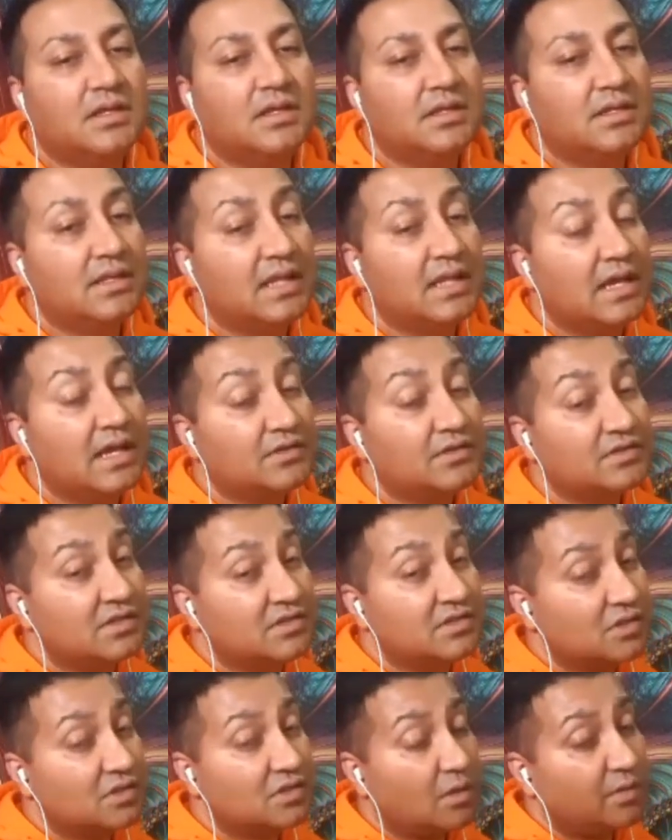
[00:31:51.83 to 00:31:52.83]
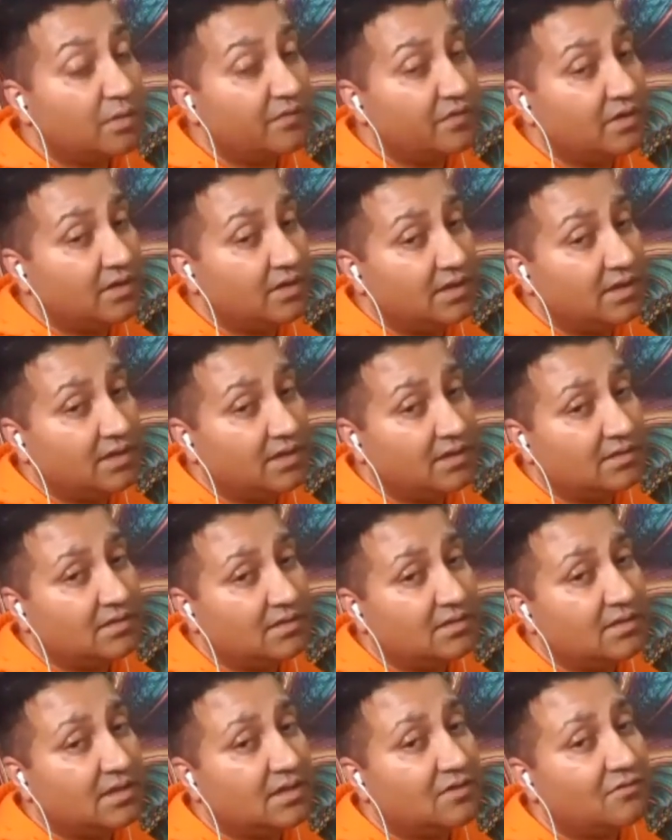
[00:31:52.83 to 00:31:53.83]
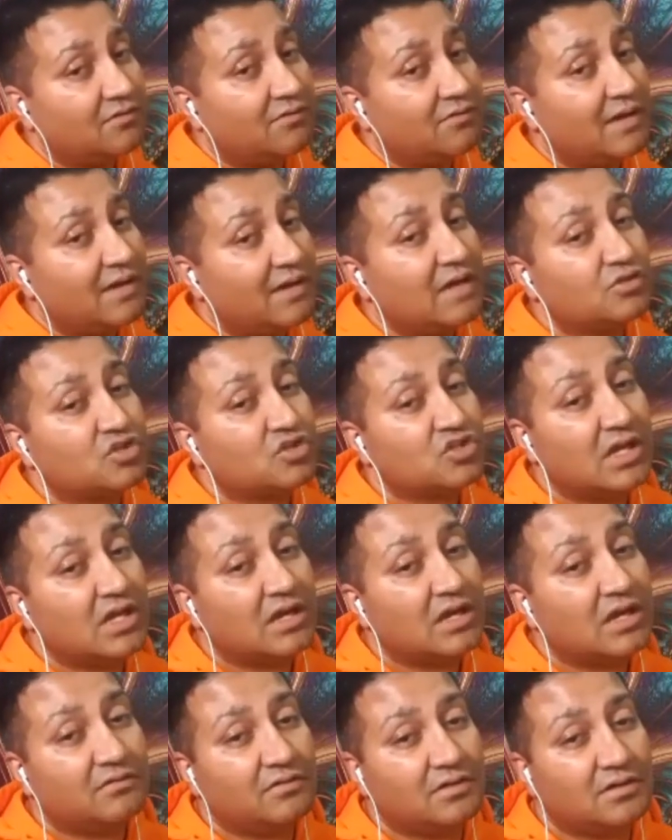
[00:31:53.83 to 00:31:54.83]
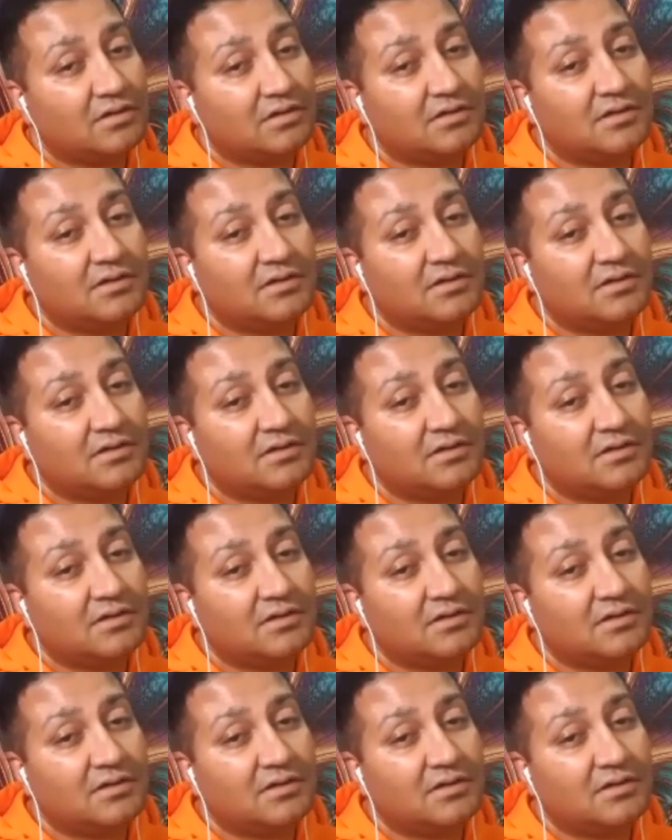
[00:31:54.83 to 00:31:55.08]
now to the top of your head, the crown chakra.